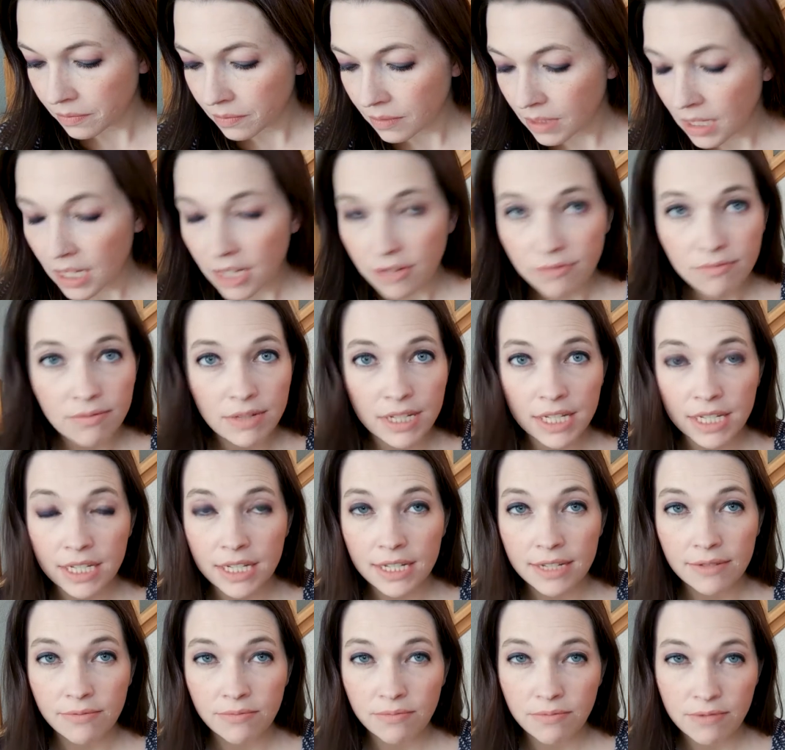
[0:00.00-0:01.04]

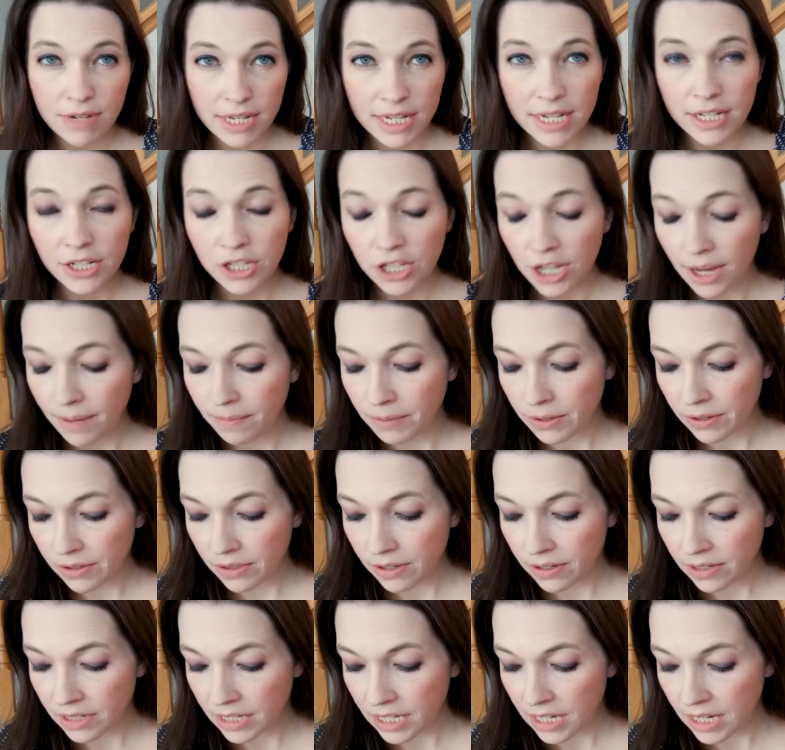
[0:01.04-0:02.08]
we in chapter
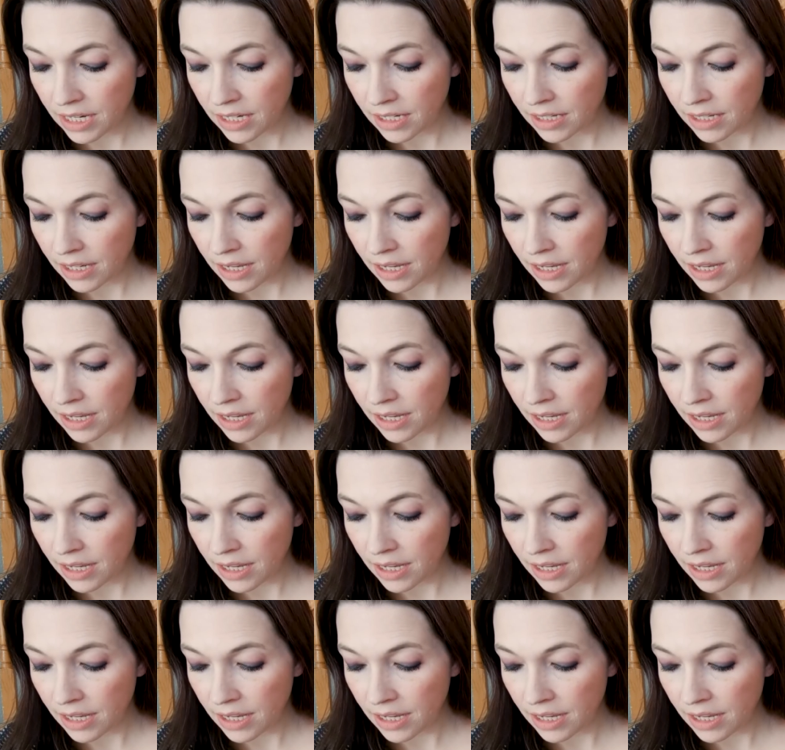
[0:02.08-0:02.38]
13